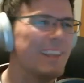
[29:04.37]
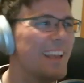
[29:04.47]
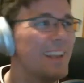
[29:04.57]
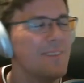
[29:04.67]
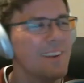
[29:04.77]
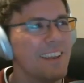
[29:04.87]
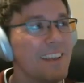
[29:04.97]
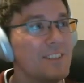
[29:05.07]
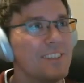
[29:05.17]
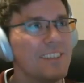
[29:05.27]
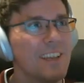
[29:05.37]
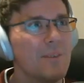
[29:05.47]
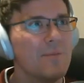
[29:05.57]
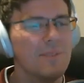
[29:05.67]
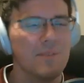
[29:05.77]
getting one again just to
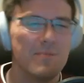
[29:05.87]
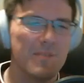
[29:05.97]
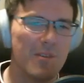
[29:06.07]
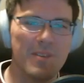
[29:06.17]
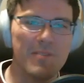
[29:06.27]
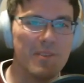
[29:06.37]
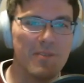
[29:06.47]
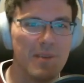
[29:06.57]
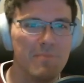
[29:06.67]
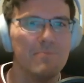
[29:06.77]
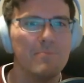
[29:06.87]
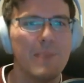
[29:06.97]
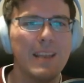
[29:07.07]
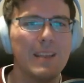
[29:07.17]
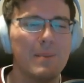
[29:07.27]
help, even if I'm
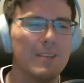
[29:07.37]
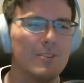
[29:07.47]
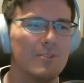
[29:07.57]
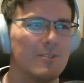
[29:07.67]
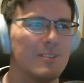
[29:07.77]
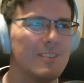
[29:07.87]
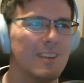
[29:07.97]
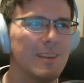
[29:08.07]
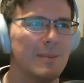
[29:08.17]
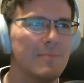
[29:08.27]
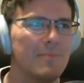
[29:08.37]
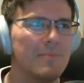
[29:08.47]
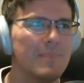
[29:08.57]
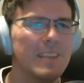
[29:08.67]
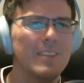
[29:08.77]
painting miniatures,
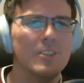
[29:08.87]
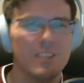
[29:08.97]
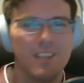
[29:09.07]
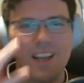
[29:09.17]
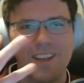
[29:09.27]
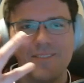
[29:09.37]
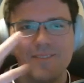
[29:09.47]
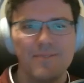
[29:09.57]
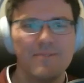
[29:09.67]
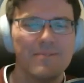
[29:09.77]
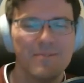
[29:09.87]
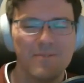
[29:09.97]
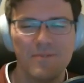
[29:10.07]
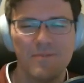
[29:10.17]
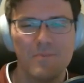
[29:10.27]
just to not
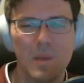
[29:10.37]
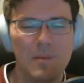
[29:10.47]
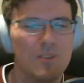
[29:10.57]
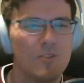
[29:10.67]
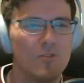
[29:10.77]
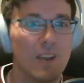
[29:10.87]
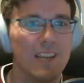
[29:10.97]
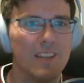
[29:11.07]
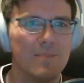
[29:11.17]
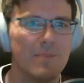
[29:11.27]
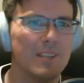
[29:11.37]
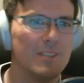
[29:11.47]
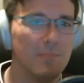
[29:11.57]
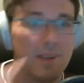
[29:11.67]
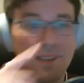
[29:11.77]
maybe strain as
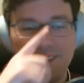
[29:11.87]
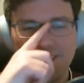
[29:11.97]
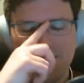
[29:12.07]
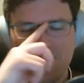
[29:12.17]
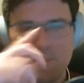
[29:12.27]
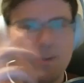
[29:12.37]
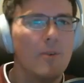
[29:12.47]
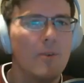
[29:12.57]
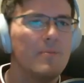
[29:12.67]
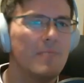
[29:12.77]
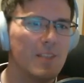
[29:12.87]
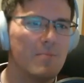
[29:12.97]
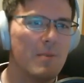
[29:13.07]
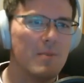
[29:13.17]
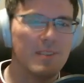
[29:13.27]
much. Yeah. But no, that's
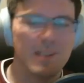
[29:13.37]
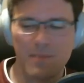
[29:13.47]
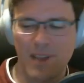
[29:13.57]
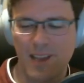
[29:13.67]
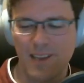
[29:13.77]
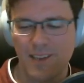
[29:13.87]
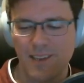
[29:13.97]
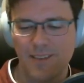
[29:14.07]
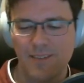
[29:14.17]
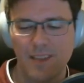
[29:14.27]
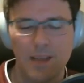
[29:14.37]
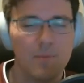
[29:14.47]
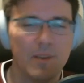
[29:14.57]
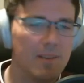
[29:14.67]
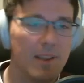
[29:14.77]
my reasoning behind not.
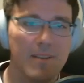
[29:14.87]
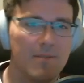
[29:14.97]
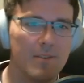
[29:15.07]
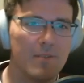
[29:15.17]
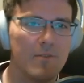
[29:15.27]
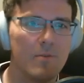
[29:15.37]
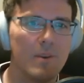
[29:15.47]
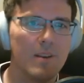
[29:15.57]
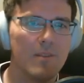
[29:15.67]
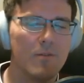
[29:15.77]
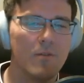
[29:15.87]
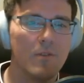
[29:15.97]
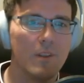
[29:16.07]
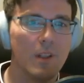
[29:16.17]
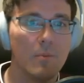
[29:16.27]
But yeah, if you
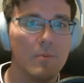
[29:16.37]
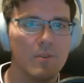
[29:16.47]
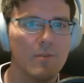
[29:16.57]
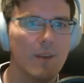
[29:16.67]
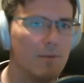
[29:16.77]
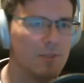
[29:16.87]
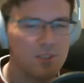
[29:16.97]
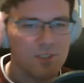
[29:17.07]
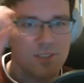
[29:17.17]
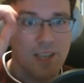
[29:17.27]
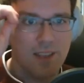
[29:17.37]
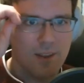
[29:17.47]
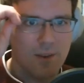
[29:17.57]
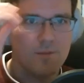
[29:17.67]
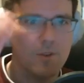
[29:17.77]
feel it helps you, I would just say
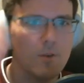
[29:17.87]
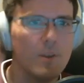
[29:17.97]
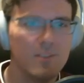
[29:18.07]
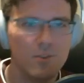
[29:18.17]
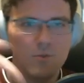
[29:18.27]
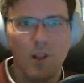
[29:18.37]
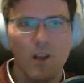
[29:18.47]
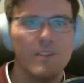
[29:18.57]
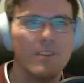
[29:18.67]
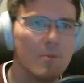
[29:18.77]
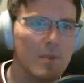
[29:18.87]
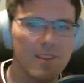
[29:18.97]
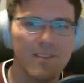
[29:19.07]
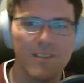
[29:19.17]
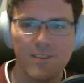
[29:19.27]
don't get too lost in the
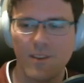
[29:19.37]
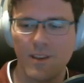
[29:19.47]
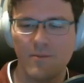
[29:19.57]
weeds. That's all